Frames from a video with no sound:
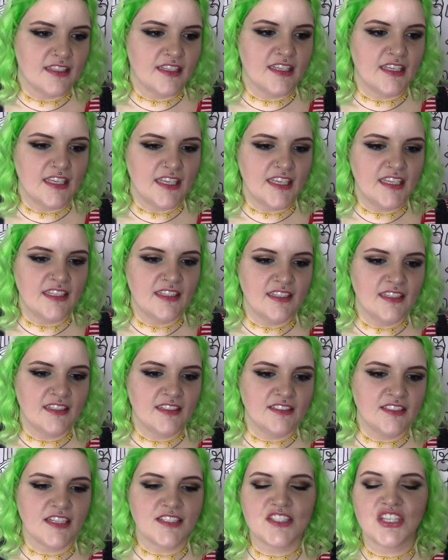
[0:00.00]

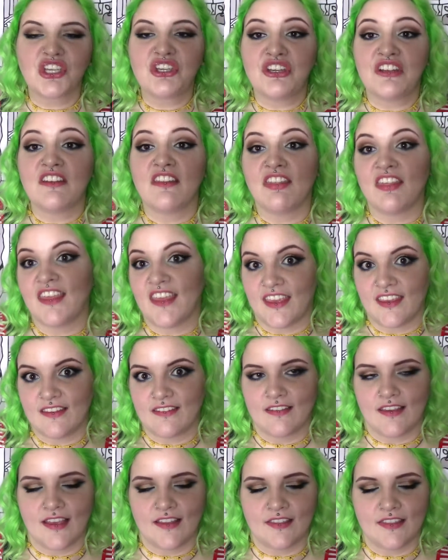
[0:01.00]
he does a good
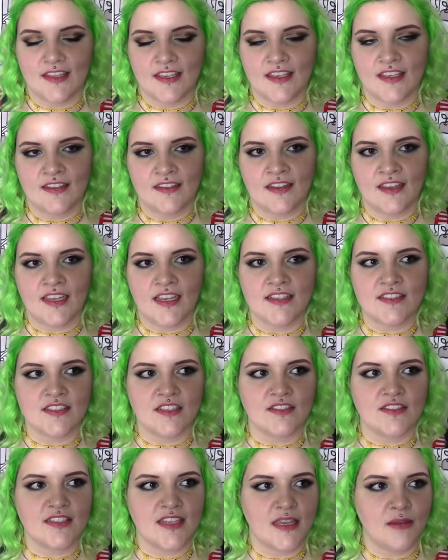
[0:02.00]
thing at the end, I guess
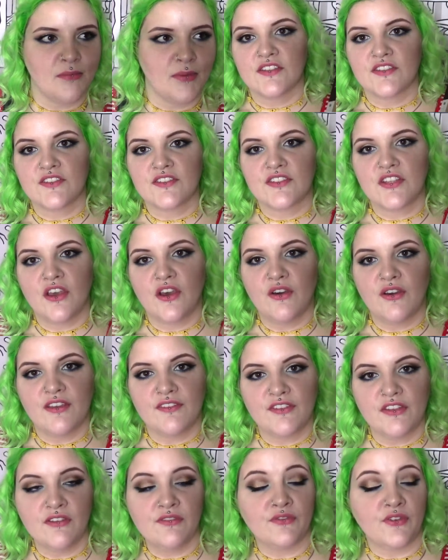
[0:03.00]
I'll say. So
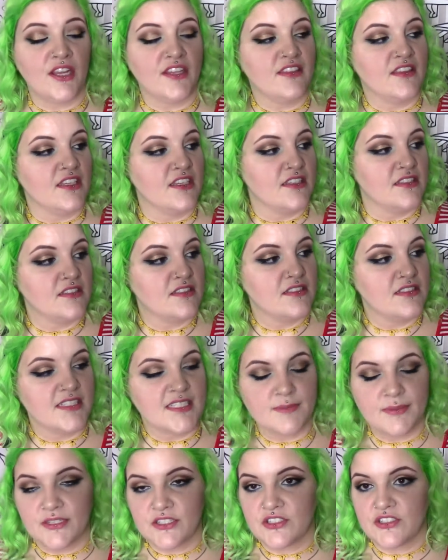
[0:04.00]
if you've read this,
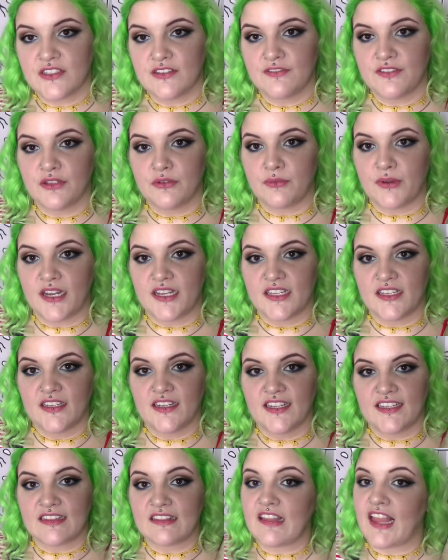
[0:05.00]
especially if you read
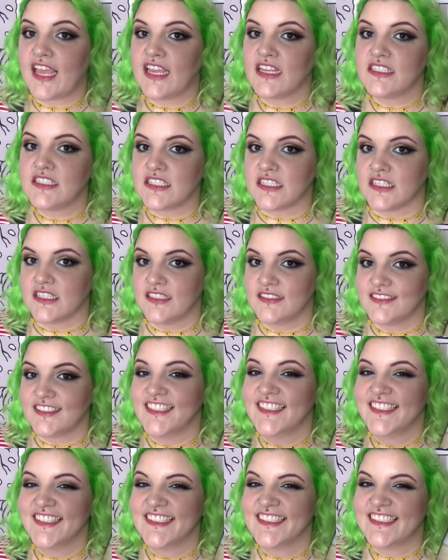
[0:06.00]
it and liked it,
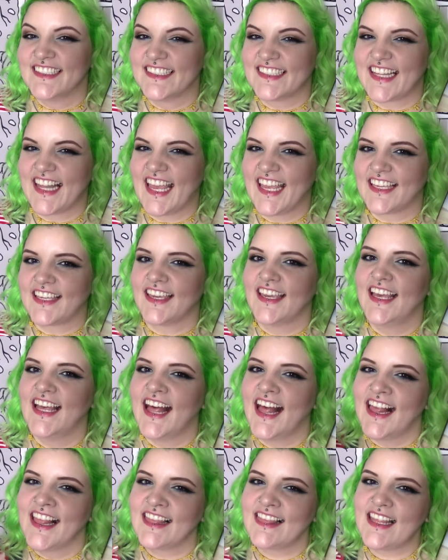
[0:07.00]
like,
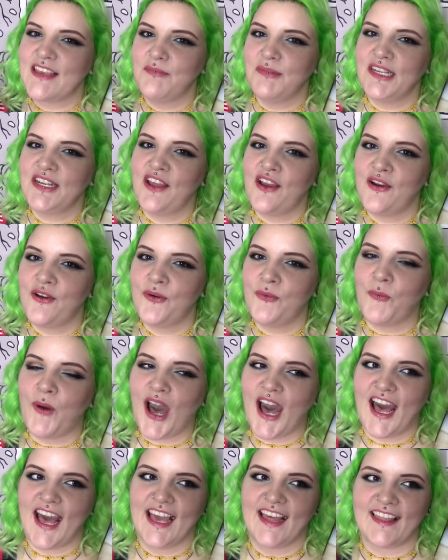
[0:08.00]
let me know
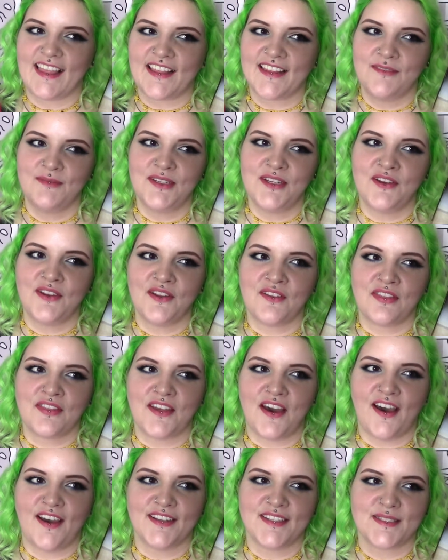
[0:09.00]
why. Like, let me know your
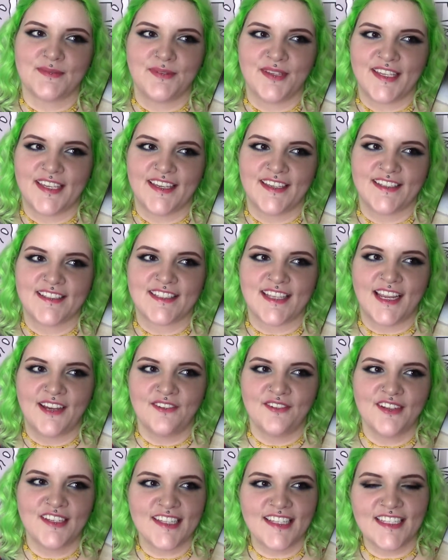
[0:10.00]
thoughts, because I
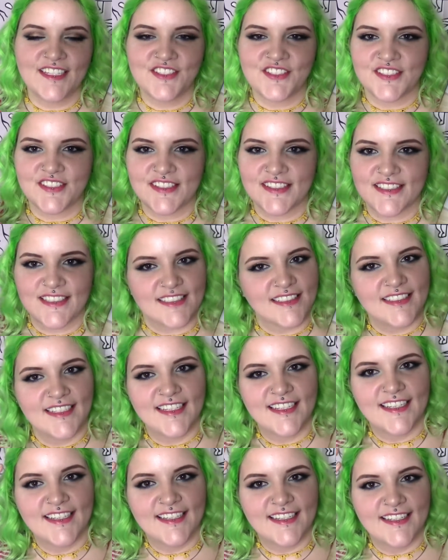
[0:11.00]
really just,
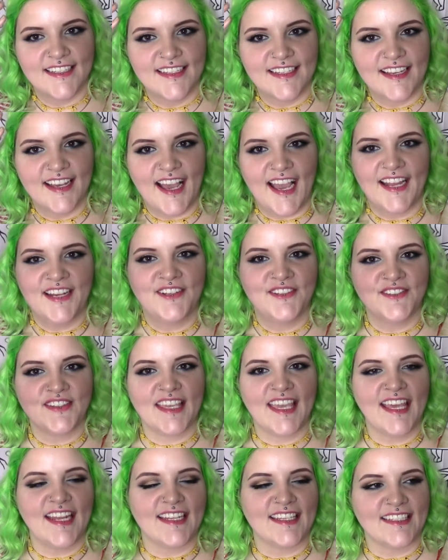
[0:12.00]
I
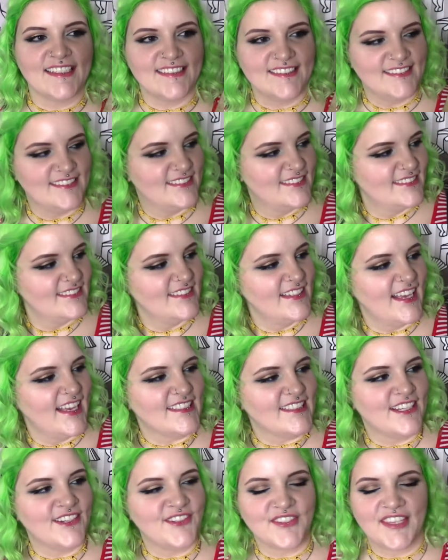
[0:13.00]
don't get it.
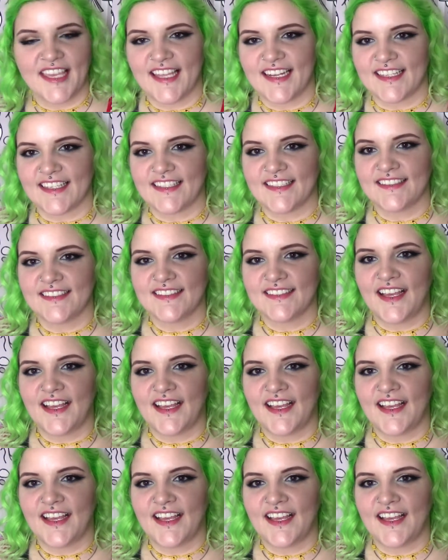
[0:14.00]
I don't get it.